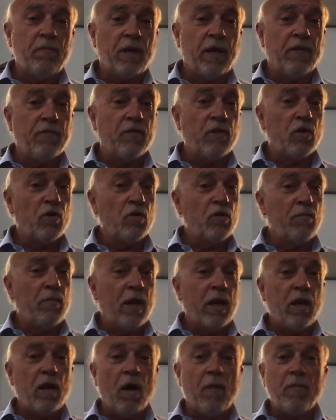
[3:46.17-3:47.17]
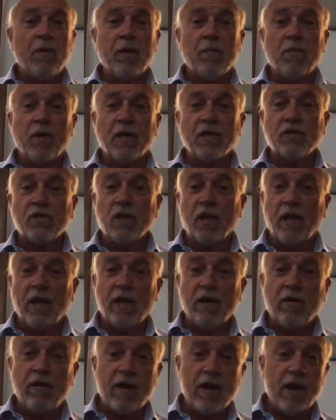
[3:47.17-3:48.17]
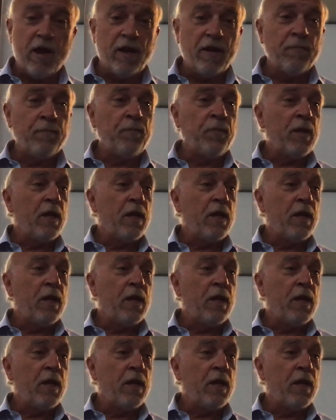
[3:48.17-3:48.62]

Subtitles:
even though there might not be a place to lay our head,